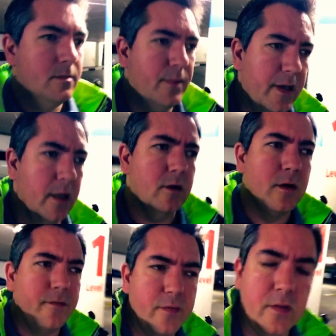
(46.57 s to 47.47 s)
being in the
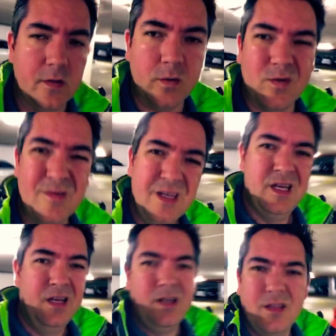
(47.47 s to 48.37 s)
conference and all.
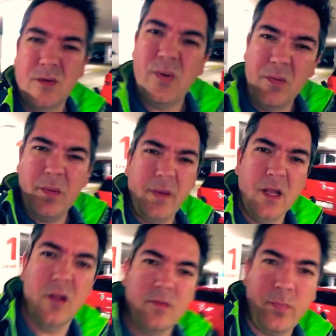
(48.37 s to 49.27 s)
So it'll probably be a
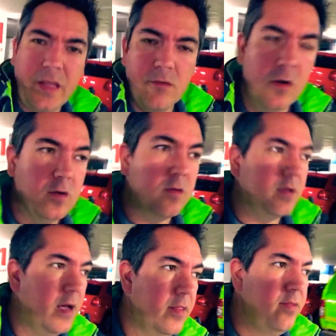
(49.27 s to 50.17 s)
lot of B-roll,
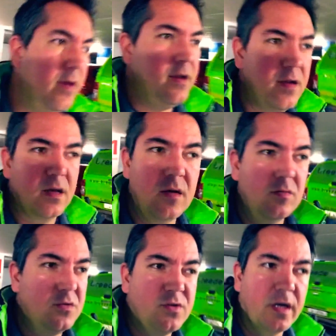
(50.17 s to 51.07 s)
and then I
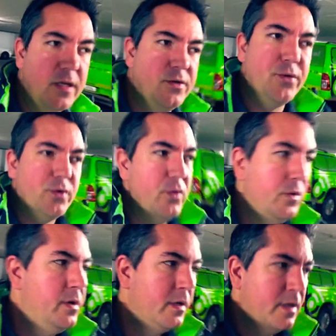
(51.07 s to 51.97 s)
will try and do
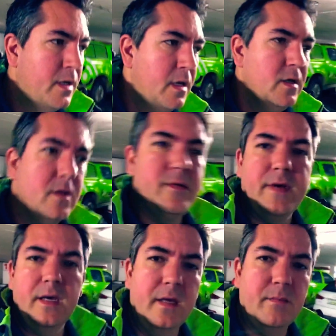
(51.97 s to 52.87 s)
sort of
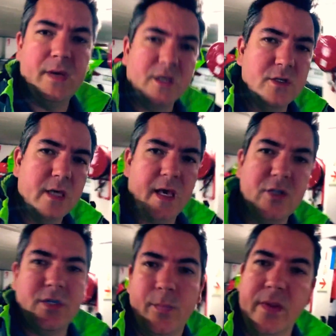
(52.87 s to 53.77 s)
a biggish
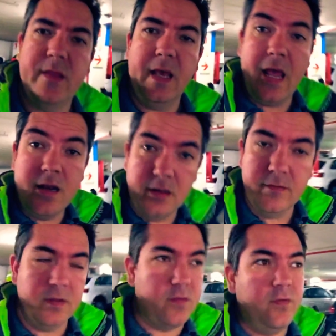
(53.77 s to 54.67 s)
catch-up at the end of
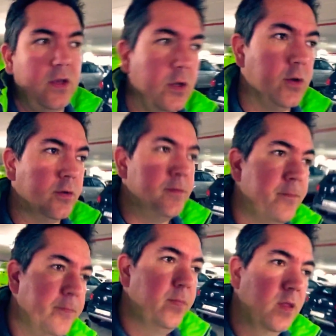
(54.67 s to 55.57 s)
this video.
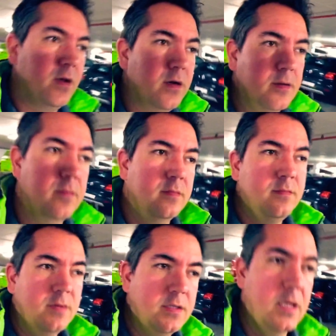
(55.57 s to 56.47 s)
And
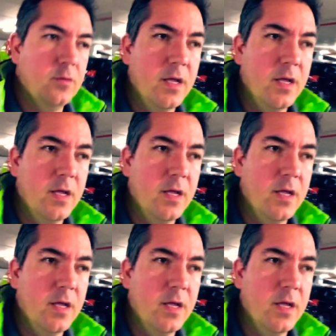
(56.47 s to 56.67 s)
tell you what